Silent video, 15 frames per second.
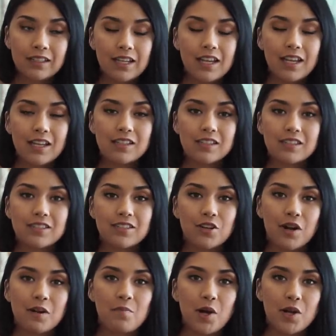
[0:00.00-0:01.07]
And so
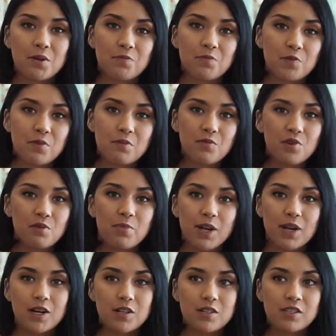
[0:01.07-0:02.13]
I bought him three more
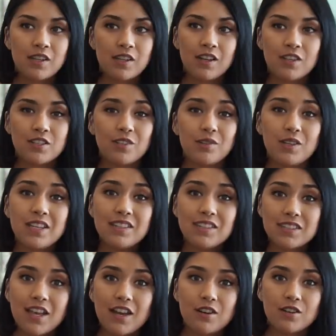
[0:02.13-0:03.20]
pairs. So he's
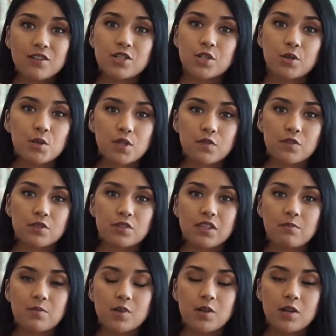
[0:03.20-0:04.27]
set on shorts for the
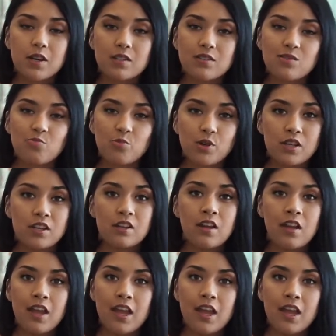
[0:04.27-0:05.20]
summer and spring.